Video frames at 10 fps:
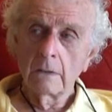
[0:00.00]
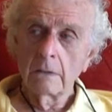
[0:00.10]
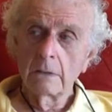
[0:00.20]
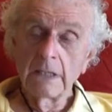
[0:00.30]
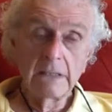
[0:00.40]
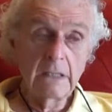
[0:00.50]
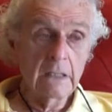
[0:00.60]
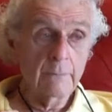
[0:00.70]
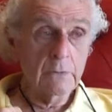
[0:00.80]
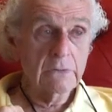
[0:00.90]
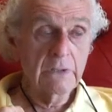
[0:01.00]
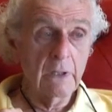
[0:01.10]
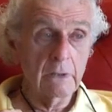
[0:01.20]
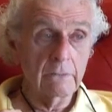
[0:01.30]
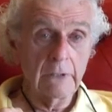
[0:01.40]
They needed a
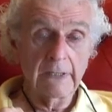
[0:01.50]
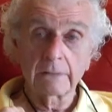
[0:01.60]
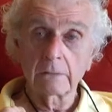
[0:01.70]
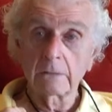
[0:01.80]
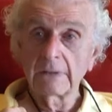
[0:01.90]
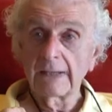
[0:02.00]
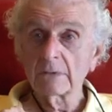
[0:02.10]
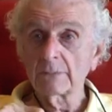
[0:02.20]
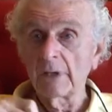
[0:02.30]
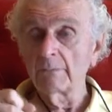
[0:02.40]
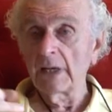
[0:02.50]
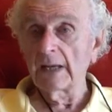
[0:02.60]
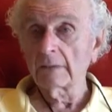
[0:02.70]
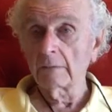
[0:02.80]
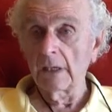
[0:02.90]
personnel director, and that was my
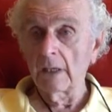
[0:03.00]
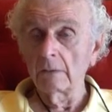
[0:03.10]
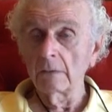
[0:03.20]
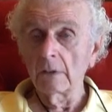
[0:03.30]
background,